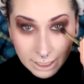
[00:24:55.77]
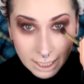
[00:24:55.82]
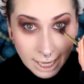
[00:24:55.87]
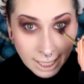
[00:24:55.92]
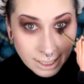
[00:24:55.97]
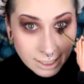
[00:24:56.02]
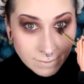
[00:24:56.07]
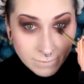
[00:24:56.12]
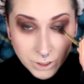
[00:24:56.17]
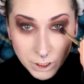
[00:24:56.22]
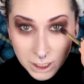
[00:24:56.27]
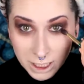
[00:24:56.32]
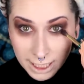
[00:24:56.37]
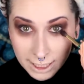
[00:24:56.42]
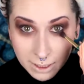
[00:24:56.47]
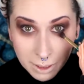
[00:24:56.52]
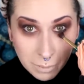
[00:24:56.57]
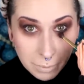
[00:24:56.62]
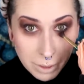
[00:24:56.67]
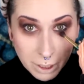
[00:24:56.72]
kind of to
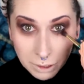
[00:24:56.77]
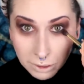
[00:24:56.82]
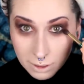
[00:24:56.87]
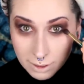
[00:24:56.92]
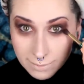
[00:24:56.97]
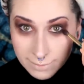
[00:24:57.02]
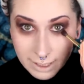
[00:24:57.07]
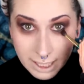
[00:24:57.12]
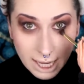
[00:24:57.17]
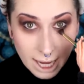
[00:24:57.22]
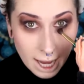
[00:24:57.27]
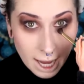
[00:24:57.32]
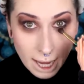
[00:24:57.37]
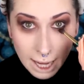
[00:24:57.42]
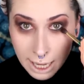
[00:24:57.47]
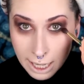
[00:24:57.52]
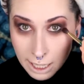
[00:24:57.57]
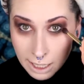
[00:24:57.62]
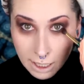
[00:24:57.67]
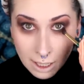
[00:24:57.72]
like the middle of the
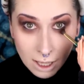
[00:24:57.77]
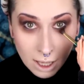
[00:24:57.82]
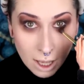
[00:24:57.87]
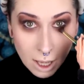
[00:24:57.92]
eye,